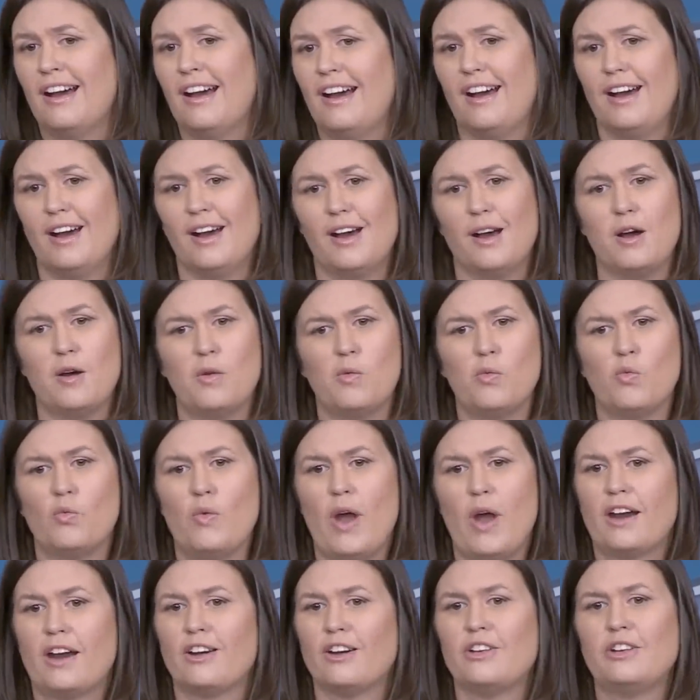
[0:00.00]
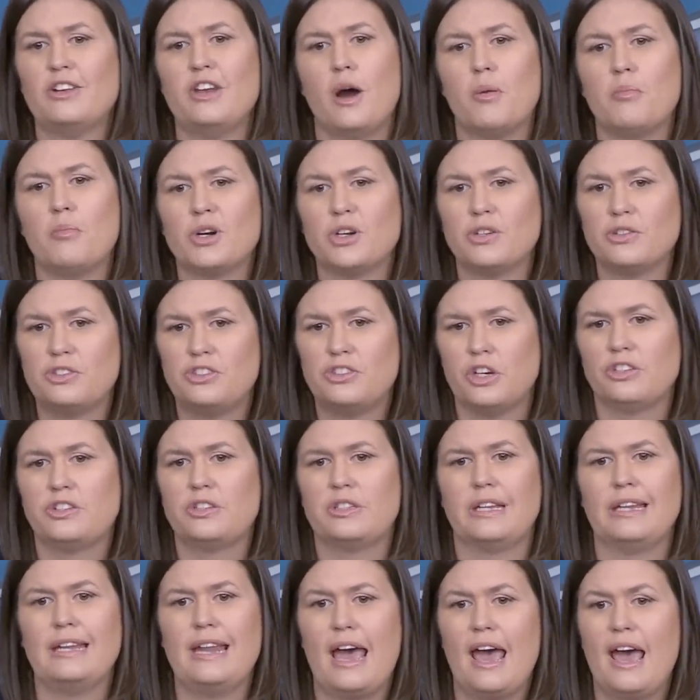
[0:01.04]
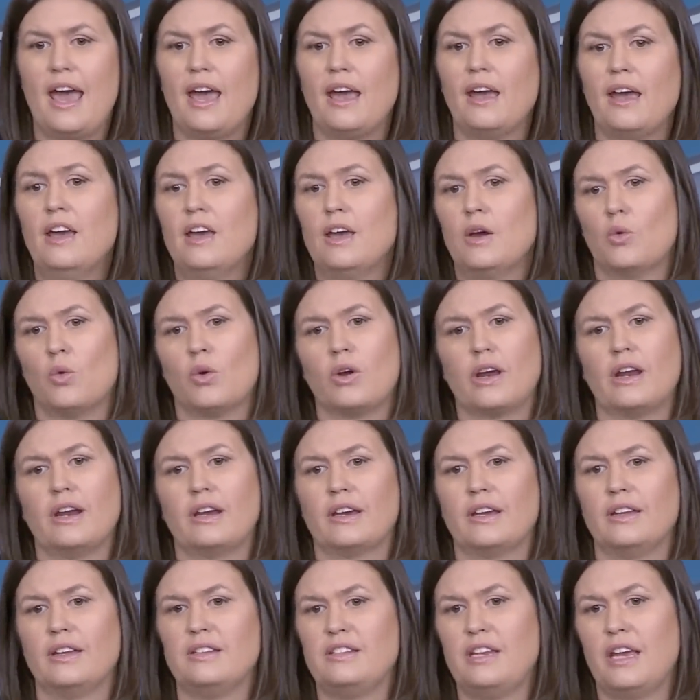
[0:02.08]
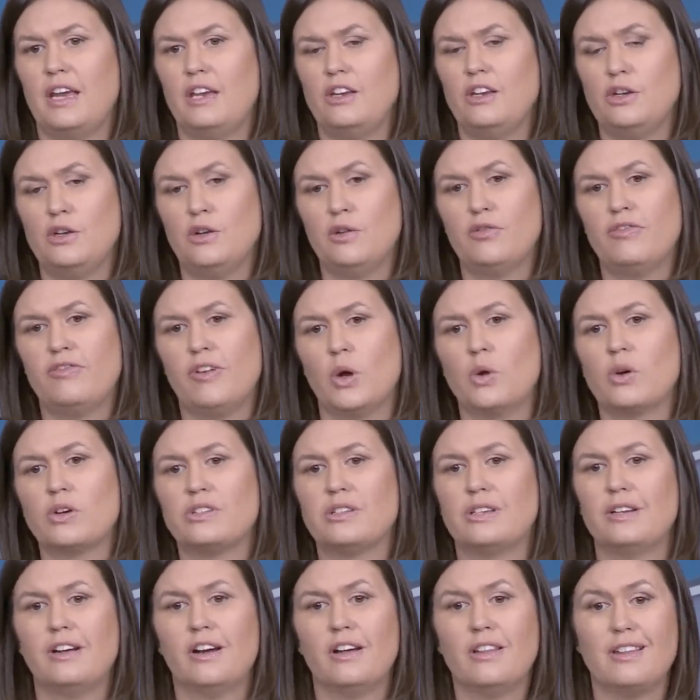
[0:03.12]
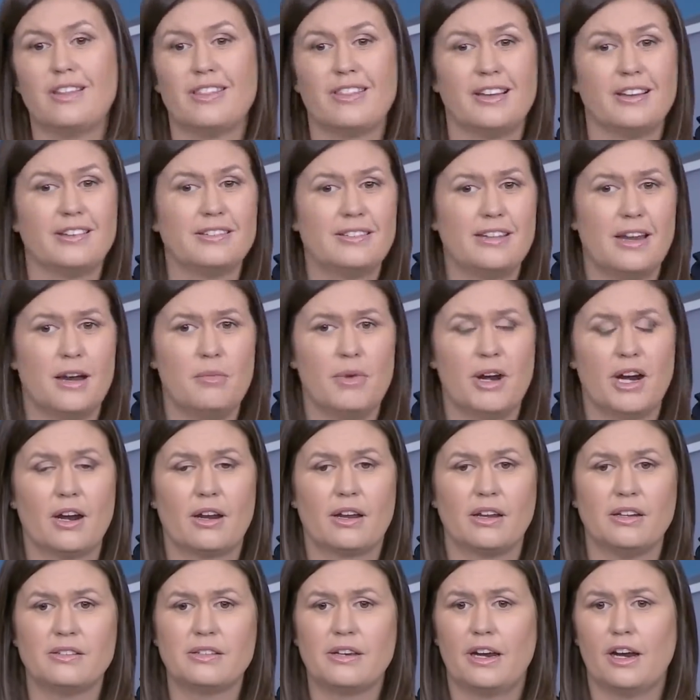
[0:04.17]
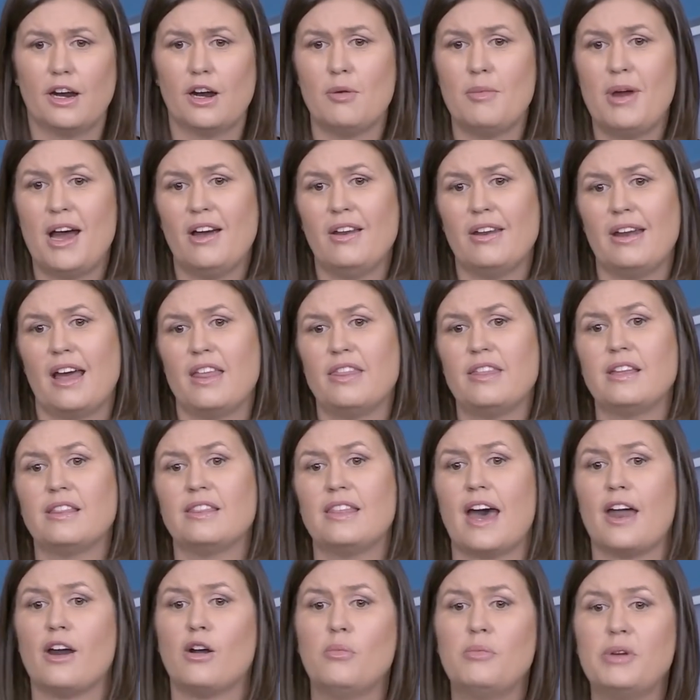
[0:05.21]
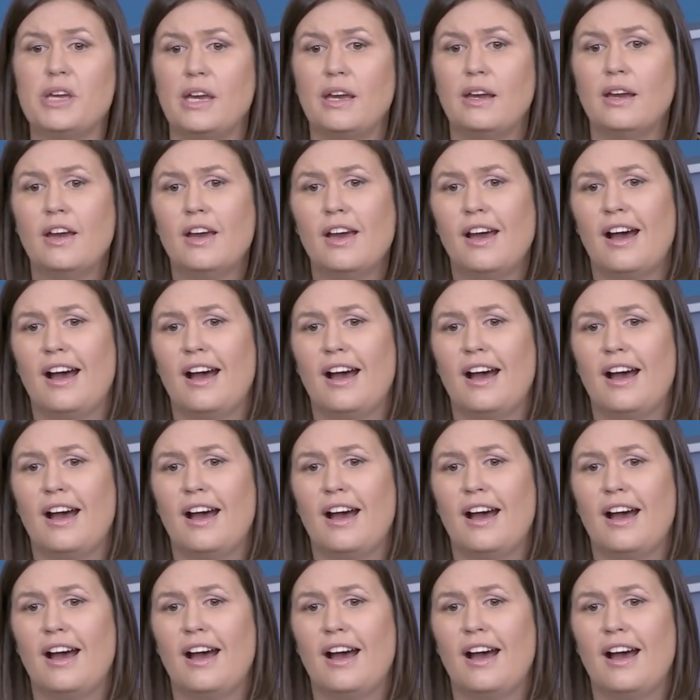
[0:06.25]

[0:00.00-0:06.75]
Record numbers just today. We're going to continue focusing on the things that Americans care about. And I think that'll be